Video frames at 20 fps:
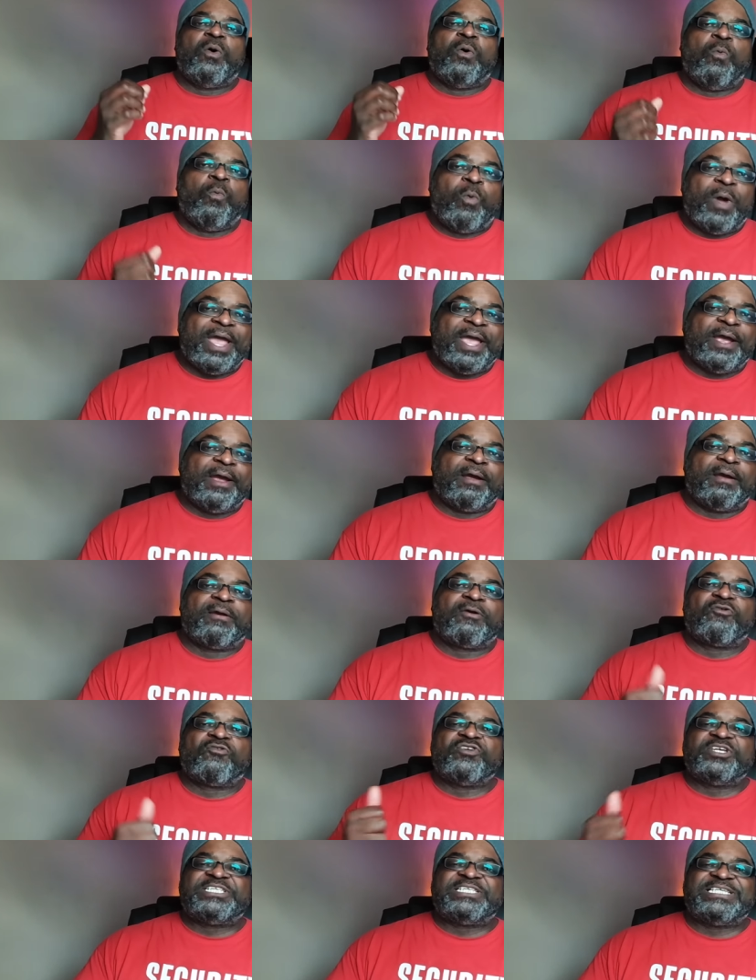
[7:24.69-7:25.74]
where
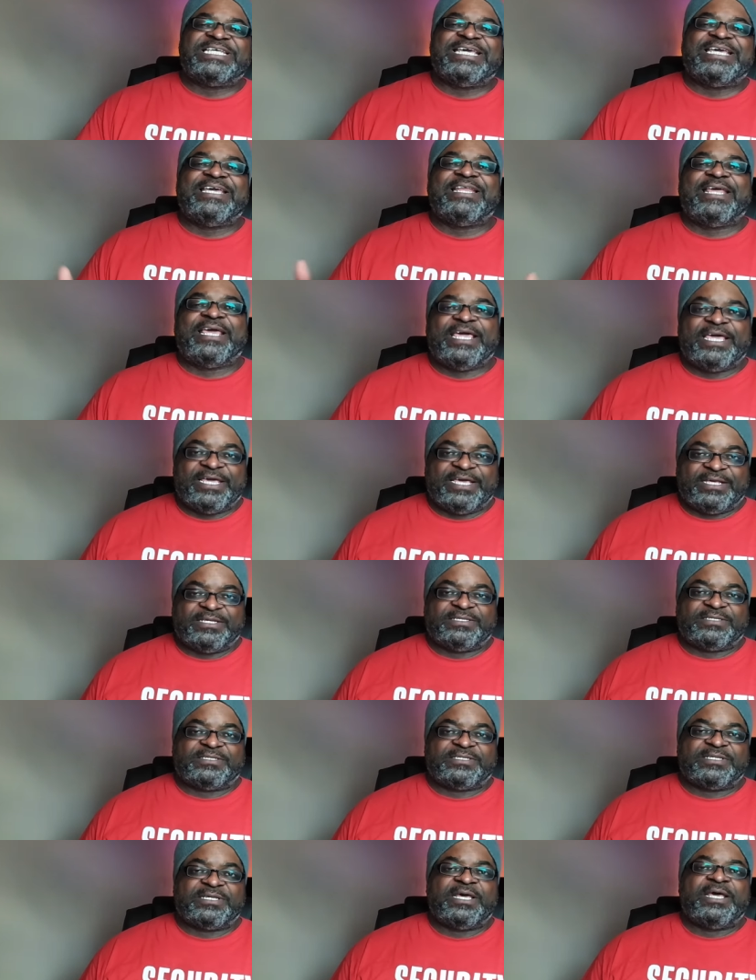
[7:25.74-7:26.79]
Christine
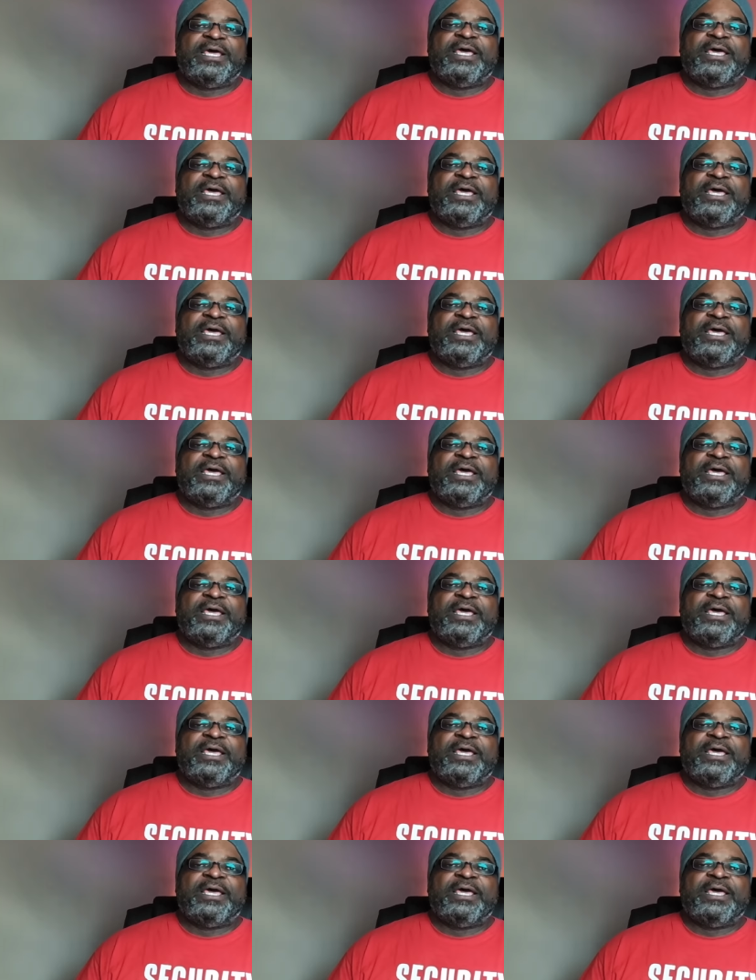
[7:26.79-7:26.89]
is.